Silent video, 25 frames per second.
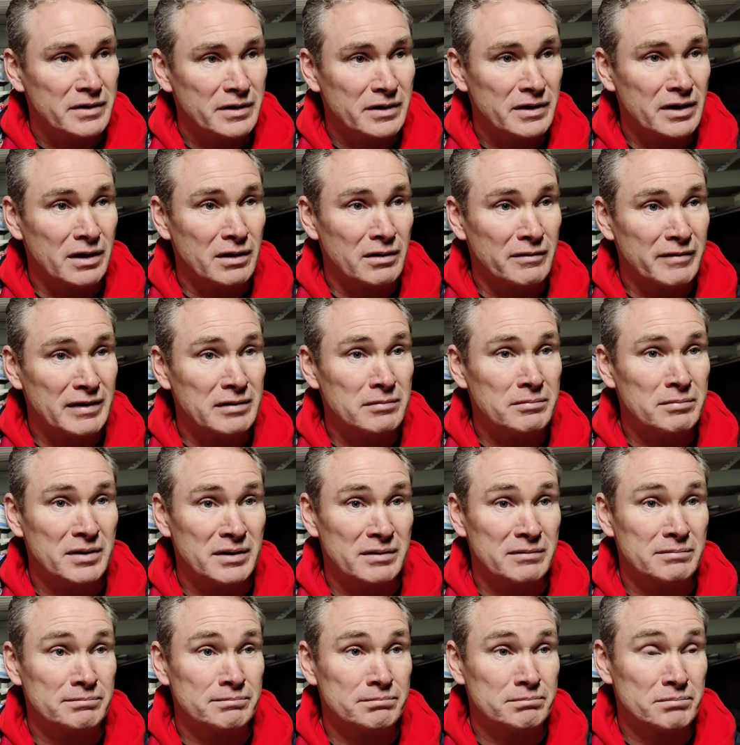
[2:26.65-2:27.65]
have
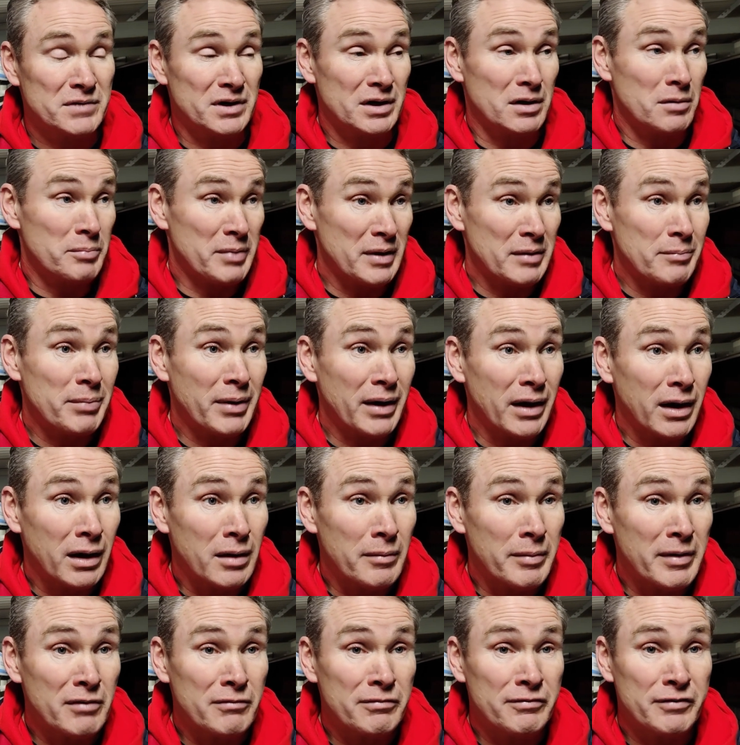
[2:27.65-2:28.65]
had a big
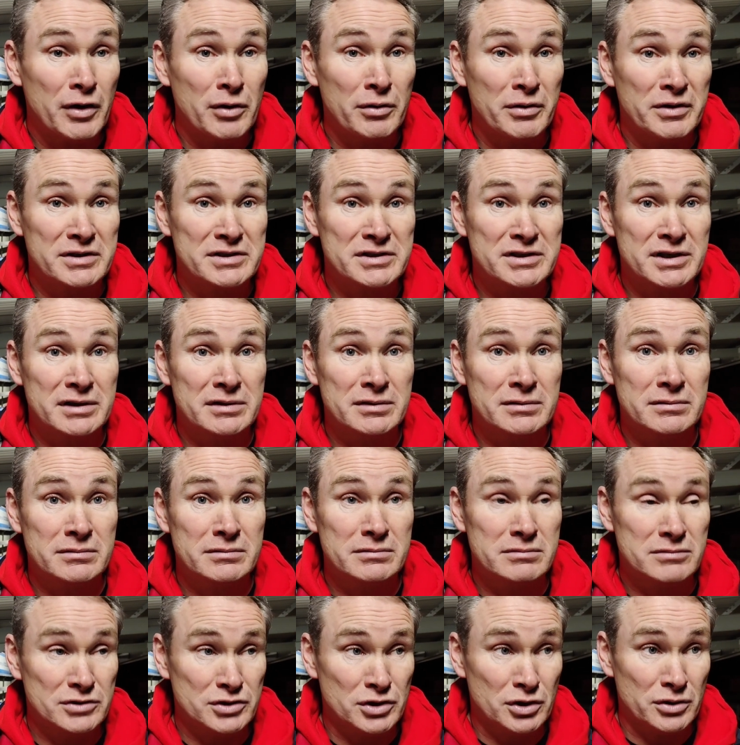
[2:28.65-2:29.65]
part about
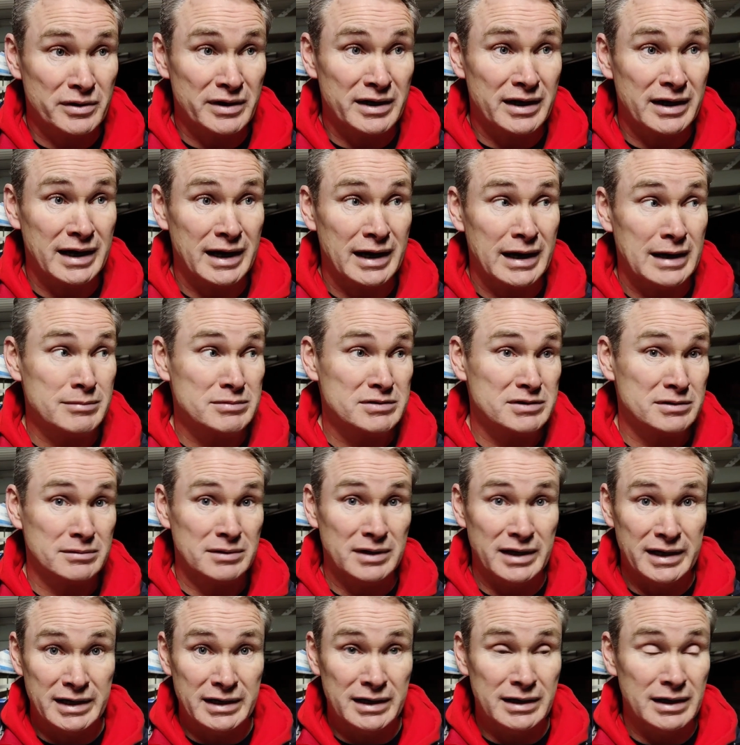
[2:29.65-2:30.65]
focusing during games
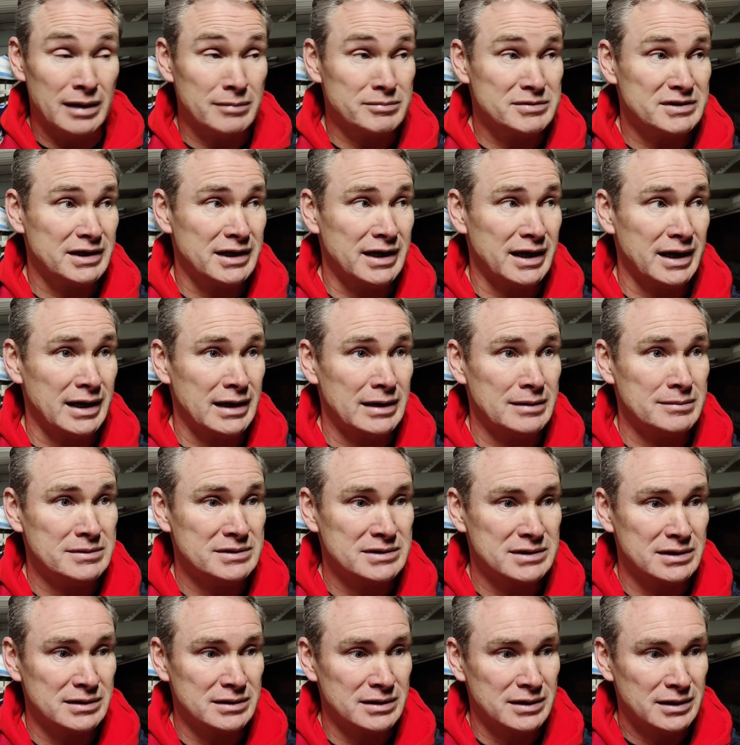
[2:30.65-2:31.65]
and leading up to
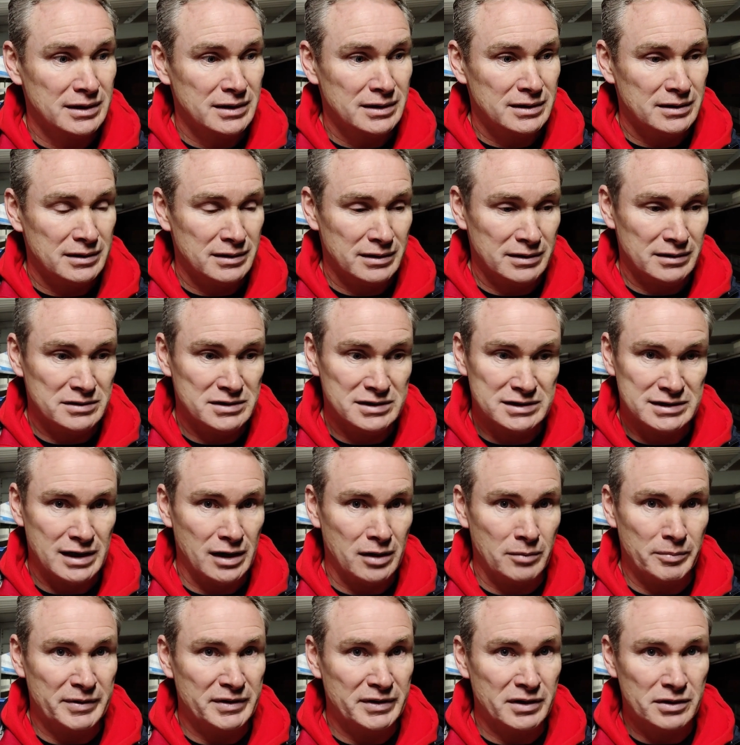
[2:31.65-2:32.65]
games, and just
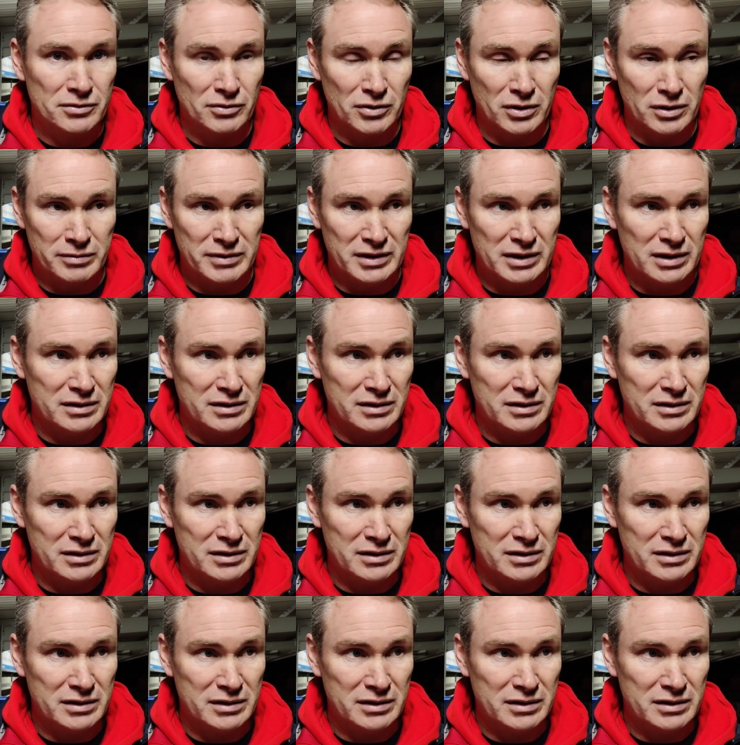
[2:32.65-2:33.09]
helping the group.